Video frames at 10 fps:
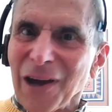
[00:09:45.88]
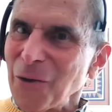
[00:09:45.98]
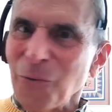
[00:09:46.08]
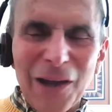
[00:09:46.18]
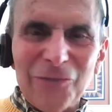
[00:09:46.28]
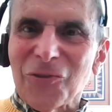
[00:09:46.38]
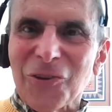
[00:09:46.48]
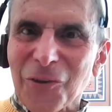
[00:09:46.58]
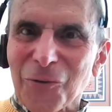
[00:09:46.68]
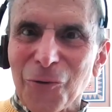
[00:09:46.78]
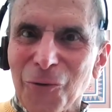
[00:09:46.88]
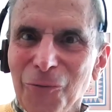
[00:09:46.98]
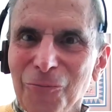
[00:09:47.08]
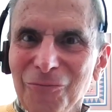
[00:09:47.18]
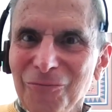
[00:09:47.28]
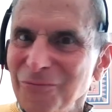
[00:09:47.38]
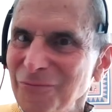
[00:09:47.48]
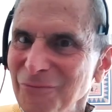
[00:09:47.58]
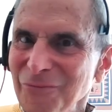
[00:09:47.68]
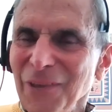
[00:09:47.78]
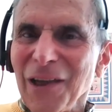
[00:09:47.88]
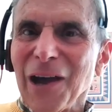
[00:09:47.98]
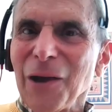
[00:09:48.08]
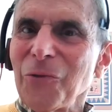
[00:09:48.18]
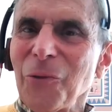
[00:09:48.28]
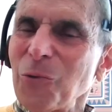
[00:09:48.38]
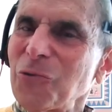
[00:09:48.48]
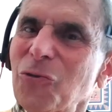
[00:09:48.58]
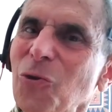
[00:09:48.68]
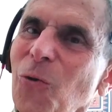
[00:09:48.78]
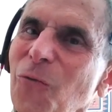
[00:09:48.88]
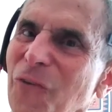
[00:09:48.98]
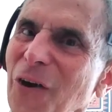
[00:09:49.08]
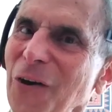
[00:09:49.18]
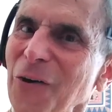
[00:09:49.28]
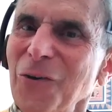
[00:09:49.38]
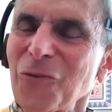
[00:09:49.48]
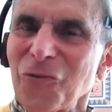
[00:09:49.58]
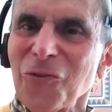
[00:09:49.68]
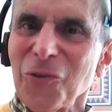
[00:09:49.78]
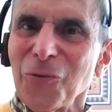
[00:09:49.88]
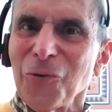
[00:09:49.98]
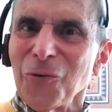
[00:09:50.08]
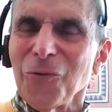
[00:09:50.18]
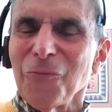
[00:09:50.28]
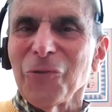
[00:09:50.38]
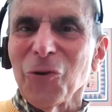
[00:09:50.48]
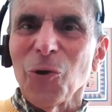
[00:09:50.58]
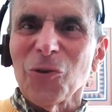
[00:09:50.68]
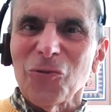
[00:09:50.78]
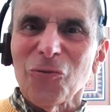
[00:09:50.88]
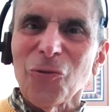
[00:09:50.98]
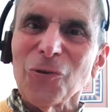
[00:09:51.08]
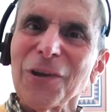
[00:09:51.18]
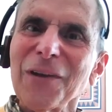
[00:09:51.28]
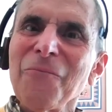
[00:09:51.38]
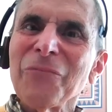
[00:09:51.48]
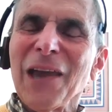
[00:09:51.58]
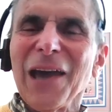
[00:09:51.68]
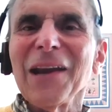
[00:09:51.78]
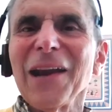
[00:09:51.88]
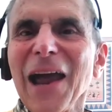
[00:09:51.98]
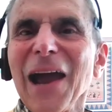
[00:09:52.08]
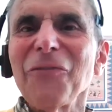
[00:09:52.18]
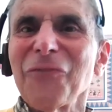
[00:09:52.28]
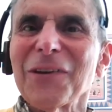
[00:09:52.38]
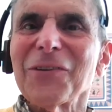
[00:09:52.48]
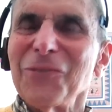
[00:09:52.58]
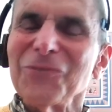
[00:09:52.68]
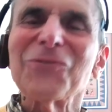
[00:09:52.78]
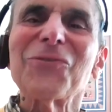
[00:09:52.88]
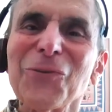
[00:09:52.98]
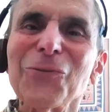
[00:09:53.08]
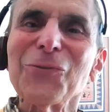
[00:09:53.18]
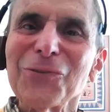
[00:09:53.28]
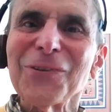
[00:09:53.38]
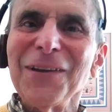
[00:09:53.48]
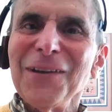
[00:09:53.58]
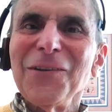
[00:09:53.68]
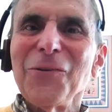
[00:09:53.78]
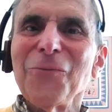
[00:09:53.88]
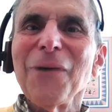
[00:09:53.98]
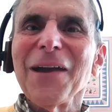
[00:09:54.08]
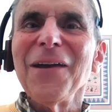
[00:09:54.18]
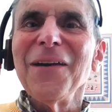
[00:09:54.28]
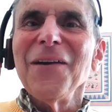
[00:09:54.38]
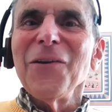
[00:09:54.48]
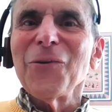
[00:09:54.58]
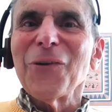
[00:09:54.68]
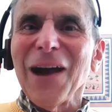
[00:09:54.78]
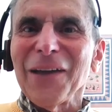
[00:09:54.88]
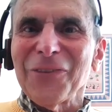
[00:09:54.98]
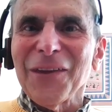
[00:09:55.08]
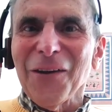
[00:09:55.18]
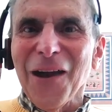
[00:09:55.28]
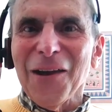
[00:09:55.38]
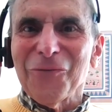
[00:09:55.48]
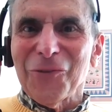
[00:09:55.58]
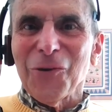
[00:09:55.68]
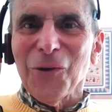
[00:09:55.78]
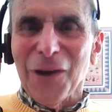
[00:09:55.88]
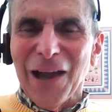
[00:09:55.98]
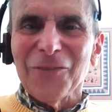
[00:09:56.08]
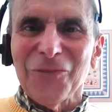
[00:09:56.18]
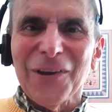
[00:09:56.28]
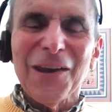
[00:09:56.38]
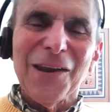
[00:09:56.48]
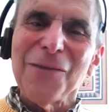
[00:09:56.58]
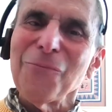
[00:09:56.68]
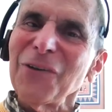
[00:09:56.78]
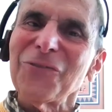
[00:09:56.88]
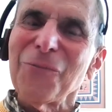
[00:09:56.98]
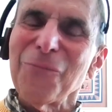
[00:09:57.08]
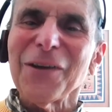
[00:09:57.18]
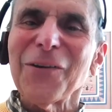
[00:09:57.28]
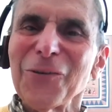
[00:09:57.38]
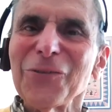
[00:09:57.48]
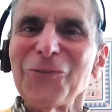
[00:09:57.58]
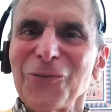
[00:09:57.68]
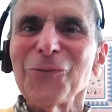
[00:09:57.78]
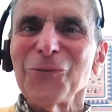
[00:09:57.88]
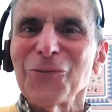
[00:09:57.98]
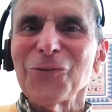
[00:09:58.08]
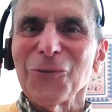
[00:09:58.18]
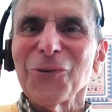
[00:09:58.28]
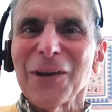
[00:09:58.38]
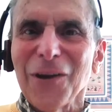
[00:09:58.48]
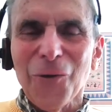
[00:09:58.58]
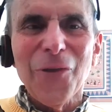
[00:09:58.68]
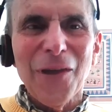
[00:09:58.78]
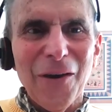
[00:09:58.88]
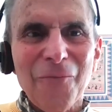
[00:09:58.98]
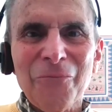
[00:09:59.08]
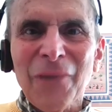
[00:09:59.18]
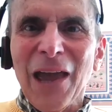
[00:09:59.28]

I went to the room. There were two foreigners in the room, yours truly and an African student who may who got there out of curiosity, and he must have been a good student too to go there.